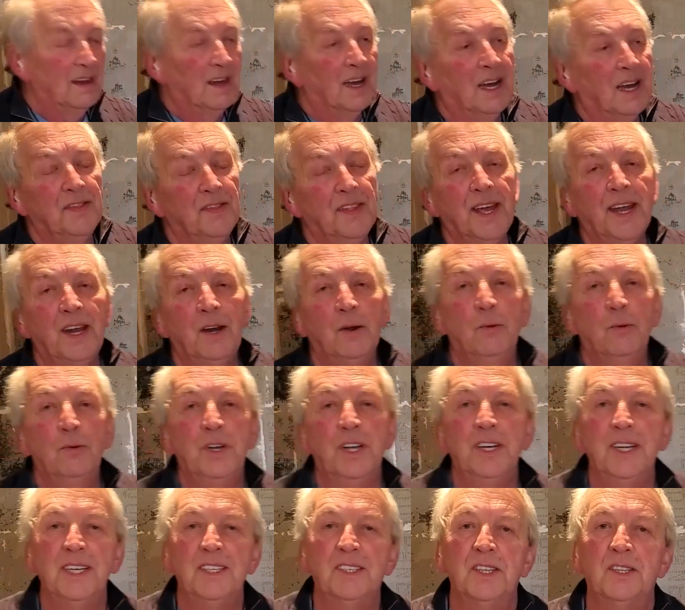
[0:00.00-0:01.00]
And then all
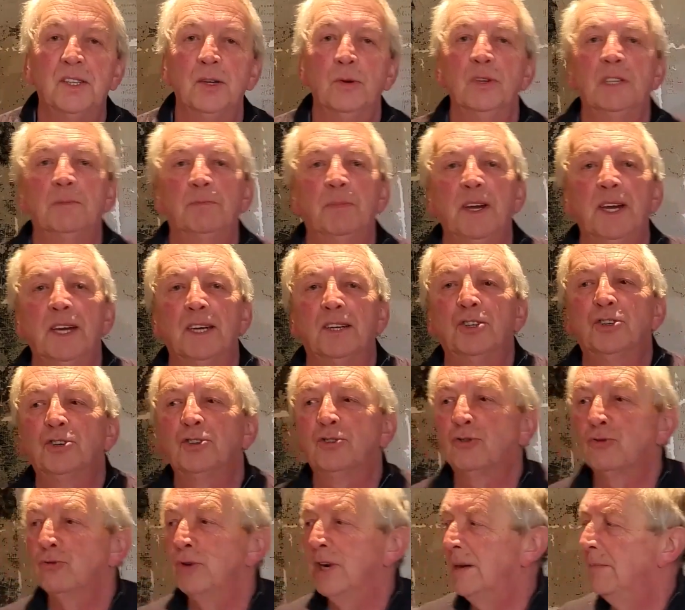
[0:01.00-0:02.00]
you need to do is be
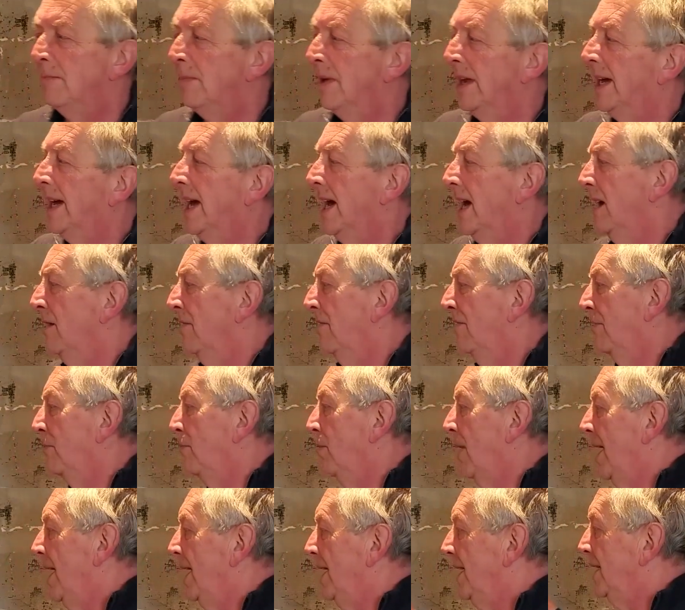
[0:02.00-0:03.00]
extremely
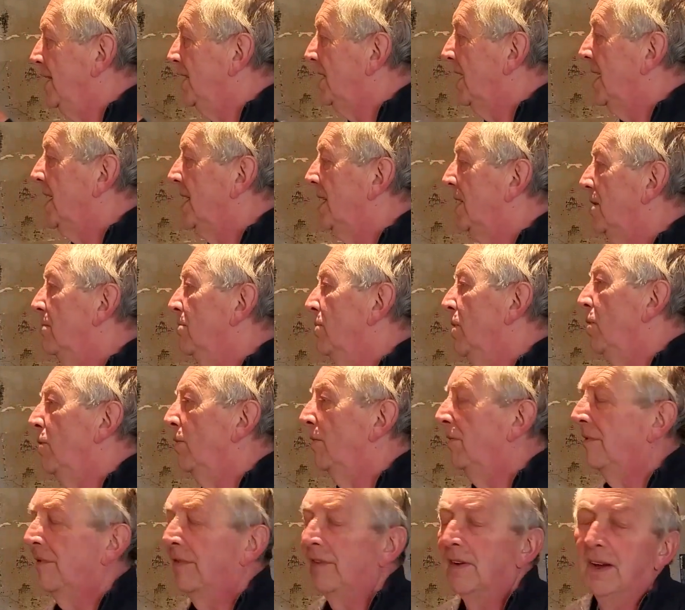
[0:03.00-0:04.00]
careful how you take them
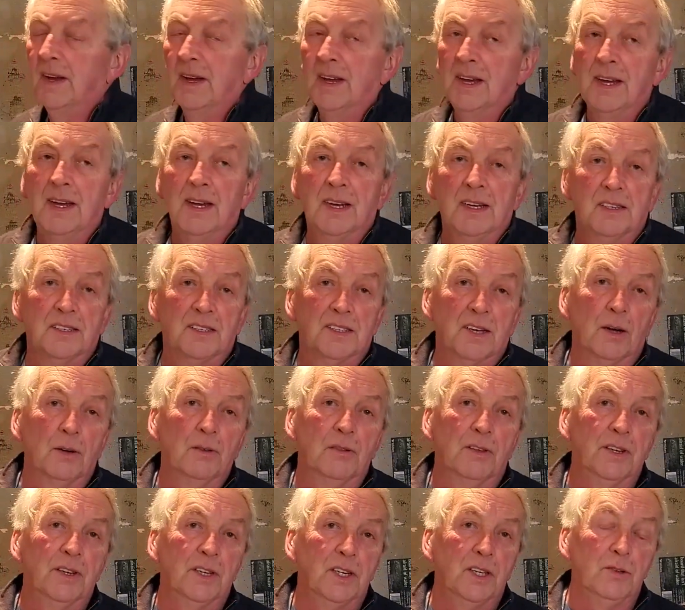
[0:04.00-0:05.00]
off so
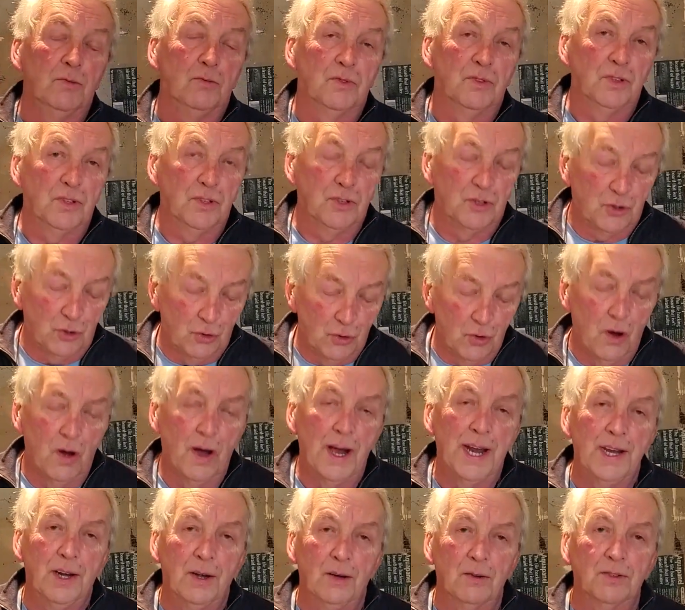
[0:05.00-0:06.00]
that you
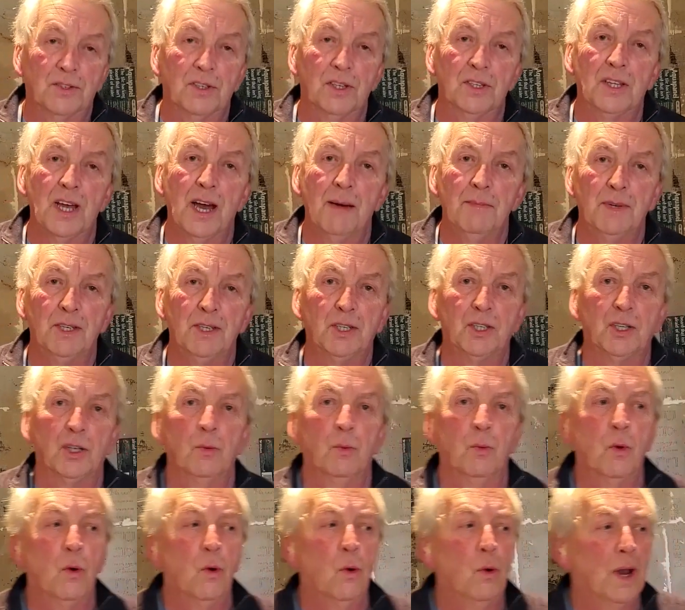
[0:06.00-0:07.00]
try not to damage the
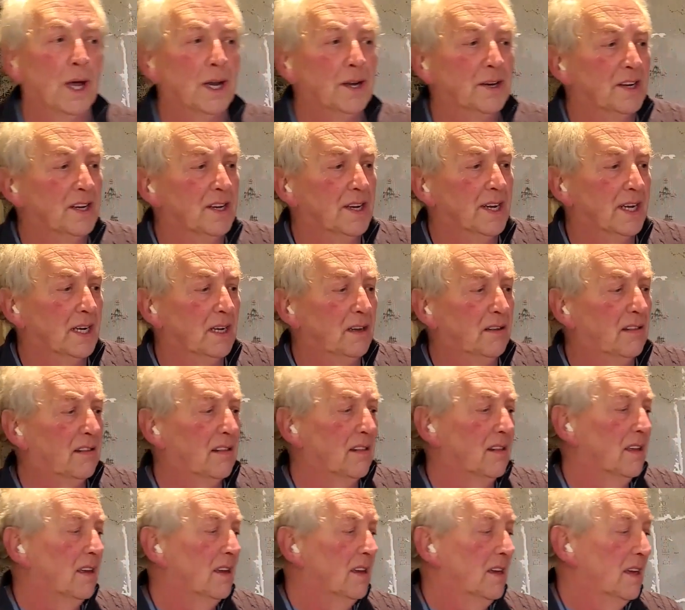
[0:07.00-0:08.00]
wall
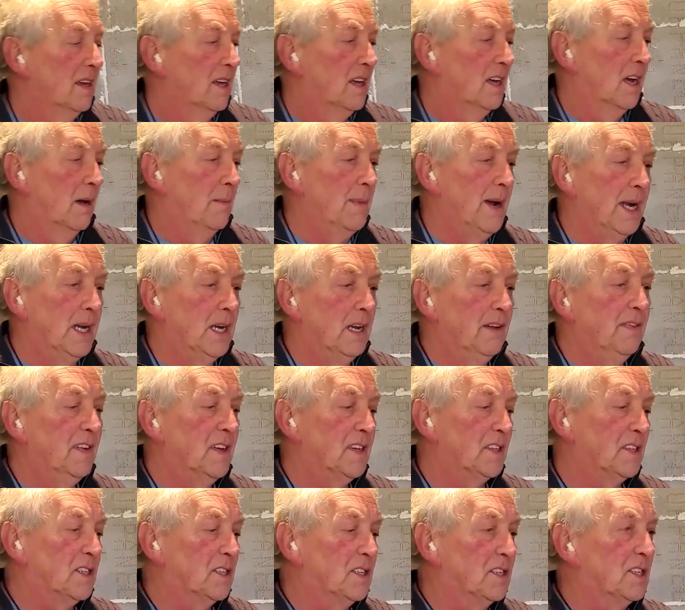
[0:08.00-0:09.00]
underneath. I mean, if
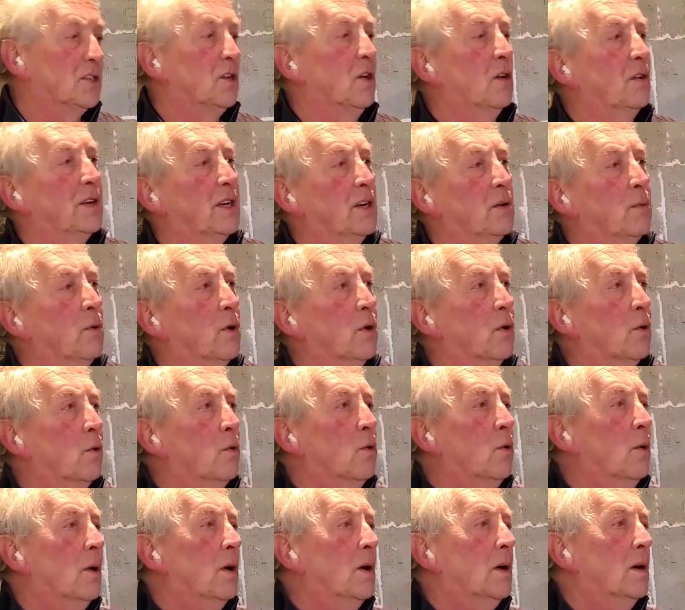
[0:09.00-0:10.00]
it's a solid
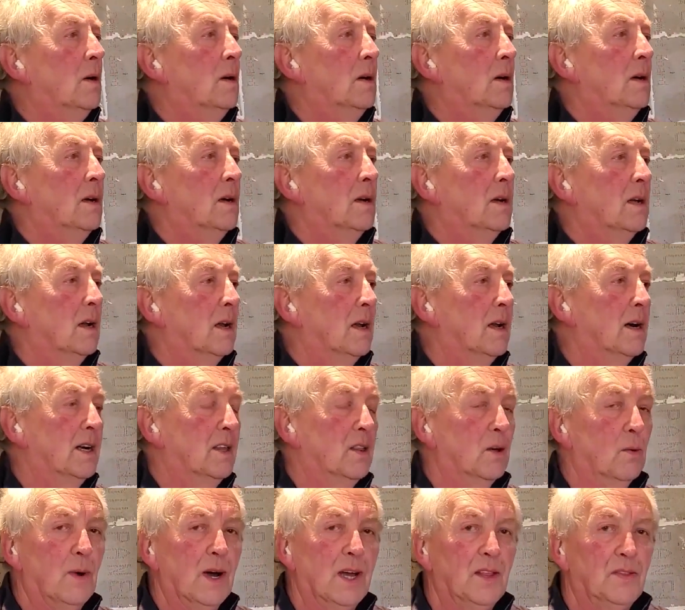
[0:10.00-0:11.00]
wall
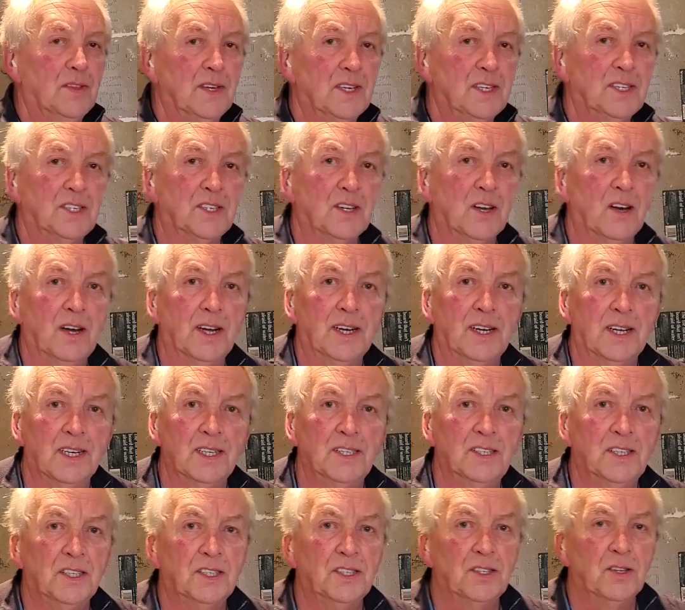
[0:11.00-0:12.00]
like the one this side
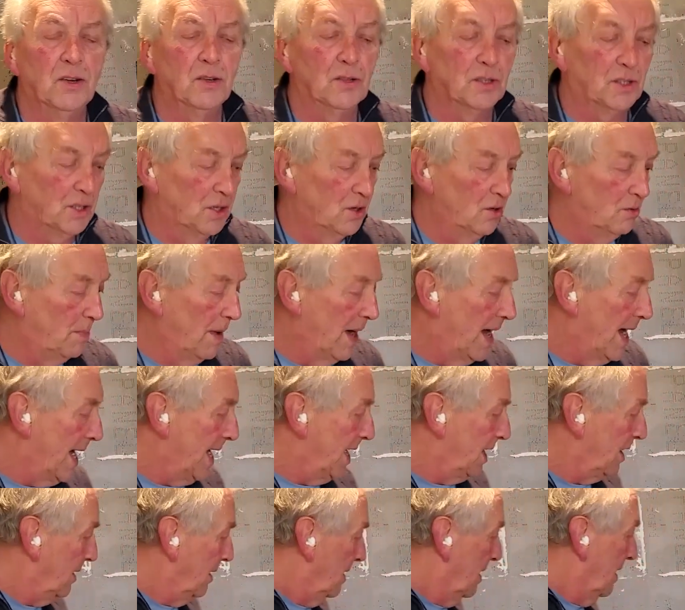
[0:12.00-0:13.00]
is, it's not too
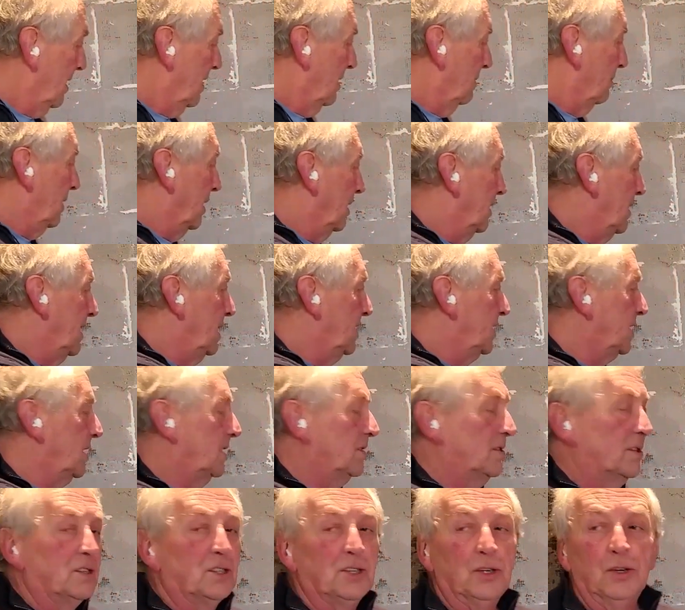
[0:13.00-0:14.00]
bad, but these
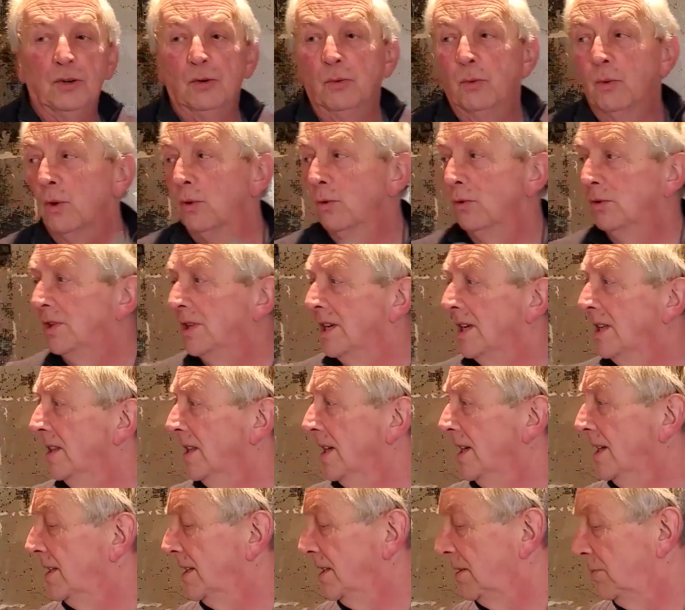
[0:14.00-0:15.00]
other two walls in
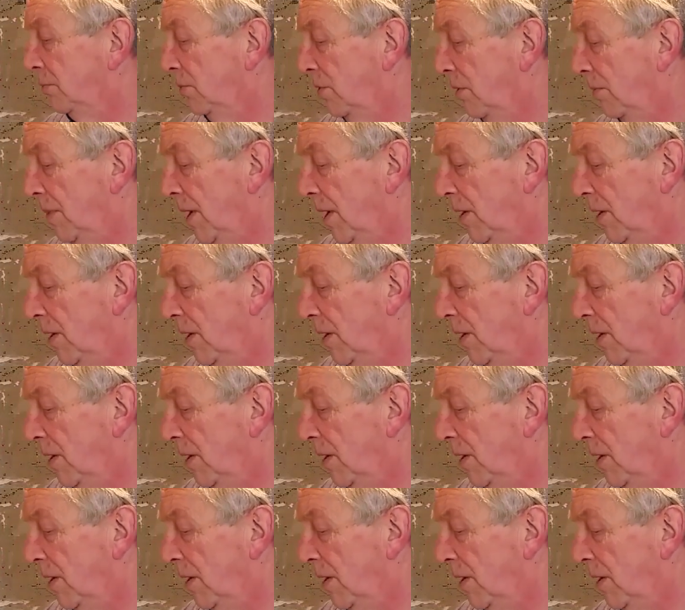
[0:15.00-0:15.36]
this were